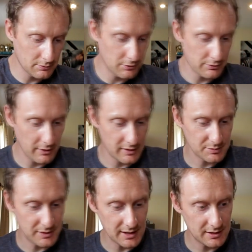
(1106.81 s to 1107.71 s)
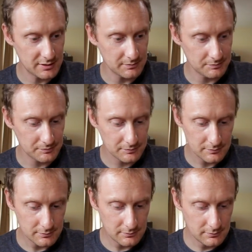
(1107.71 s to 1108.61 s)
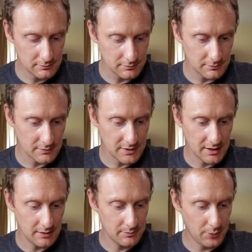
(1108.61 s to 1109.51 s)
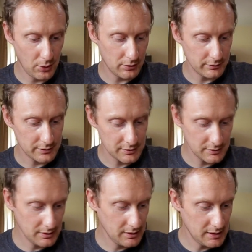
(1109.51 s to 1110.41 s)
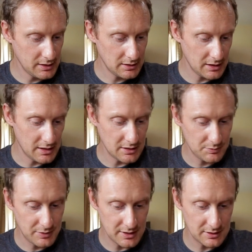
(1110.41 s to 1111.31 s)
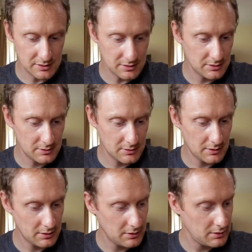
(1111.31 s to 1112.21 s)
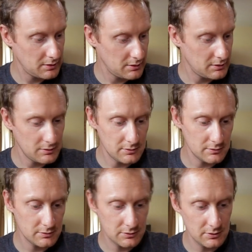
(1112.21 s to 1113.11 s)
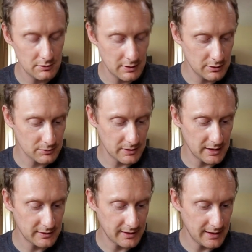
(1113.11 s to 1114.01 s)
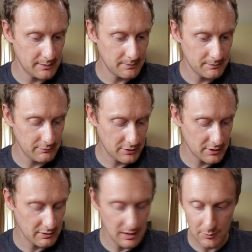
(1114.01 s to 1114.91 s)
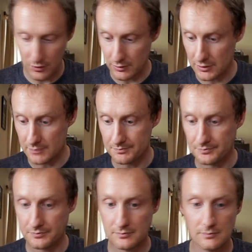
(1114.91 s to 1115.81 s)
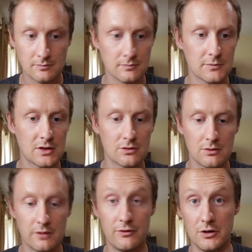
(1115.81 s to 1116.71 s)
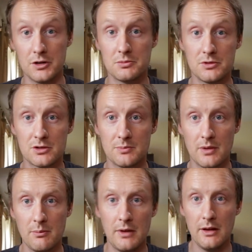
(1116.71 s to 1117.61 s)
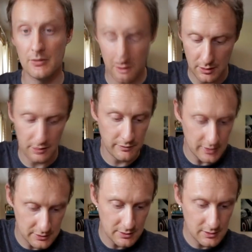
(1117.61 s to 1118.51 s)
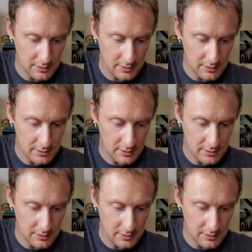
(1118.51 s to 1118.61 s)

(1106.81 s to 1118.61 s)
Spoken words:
go throughout this page and bolt each piece to the rails one at a time with the correct bolts. So the footage would just be me doing a lot of this,